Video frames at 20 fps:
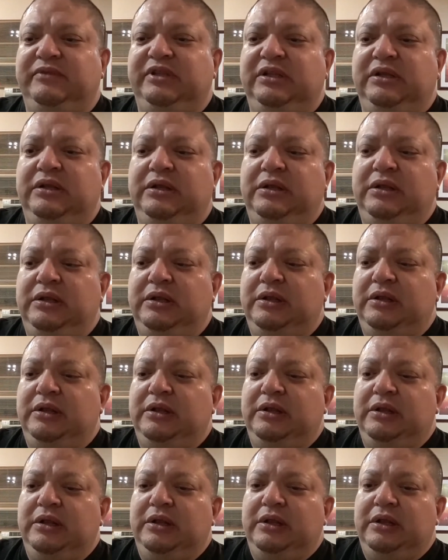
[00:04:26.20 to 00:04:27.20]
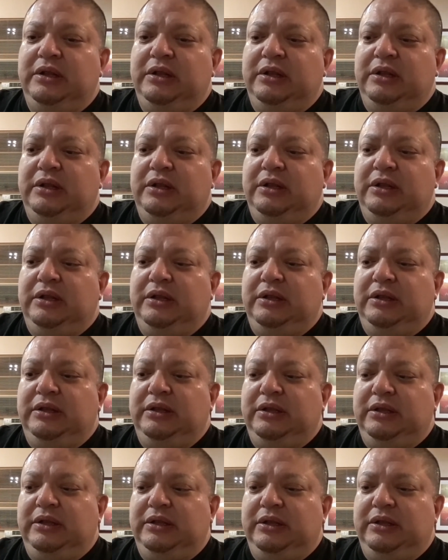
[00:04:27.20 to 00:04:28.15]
(no one is talking)